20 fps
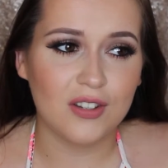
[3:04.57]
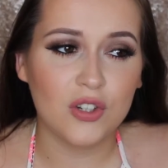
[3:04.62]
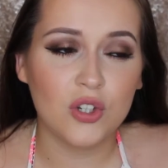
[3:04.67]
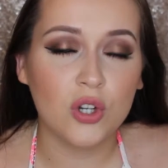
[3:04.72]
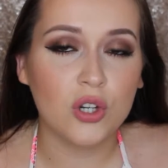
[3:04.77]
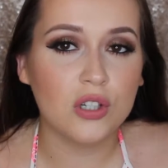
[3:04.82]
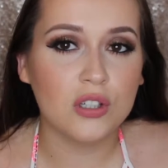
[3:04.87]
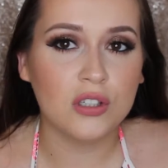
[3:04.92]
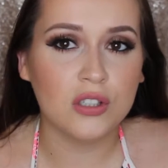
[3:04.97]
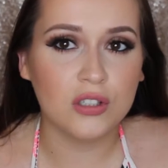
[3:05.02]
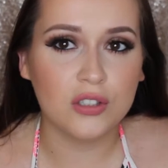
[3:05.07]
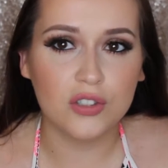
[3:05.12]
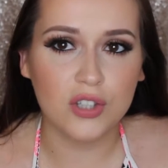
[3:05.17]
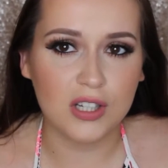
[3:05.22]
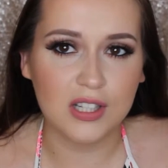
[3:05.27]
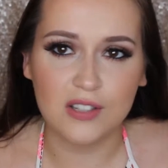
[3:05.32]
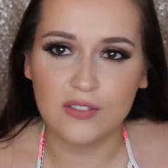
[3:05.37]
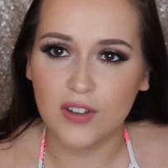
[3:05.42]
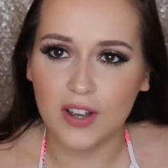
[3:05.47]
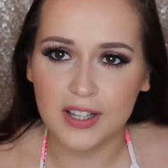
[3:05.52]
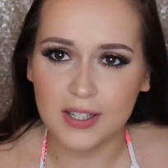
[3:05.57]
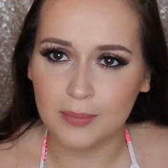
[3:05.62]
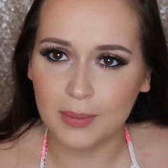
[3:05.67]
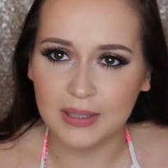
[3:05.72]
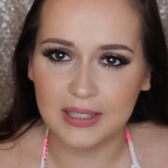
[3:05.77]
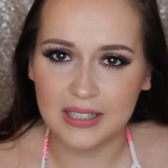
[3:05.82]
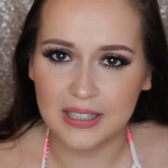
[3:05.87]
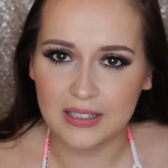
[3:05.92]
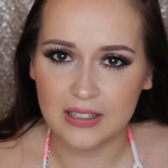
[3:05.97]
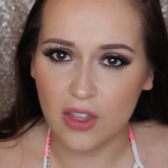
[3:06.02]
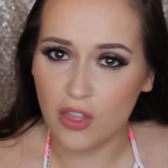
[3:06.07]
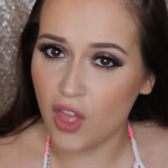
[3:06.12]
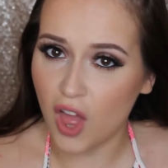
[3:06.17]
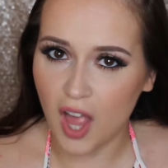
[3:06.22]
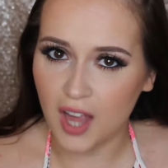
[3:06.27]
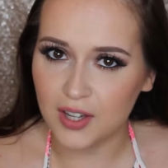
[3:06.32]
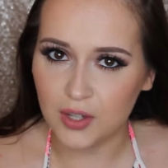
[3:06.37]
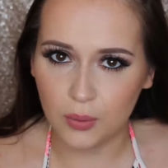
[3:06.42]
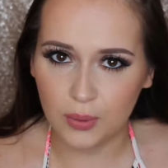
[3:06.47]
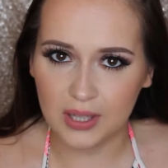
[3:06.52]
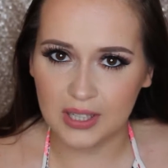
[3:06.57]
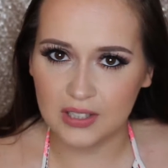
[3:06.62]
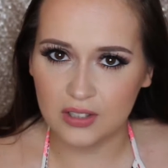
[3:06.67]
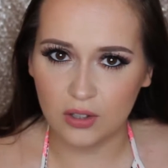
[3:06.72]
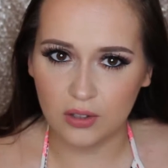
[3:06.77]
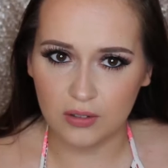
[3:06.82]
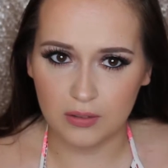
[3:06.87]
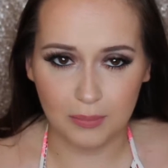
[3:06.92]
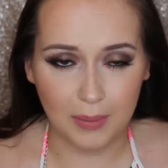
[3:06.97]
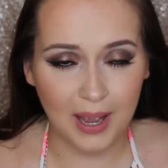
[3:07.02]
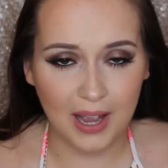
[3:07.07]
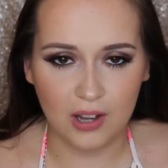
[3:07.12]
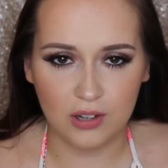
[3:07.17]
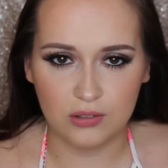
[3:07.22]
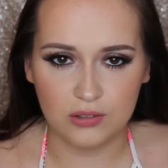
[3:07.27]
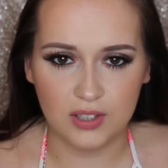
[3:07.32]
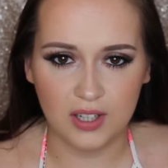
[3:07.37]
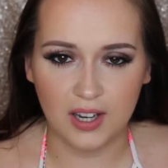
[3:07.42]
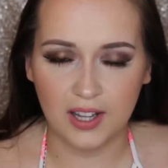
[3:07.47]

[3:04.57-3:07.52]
couldn't justify spending 30 quid on powder.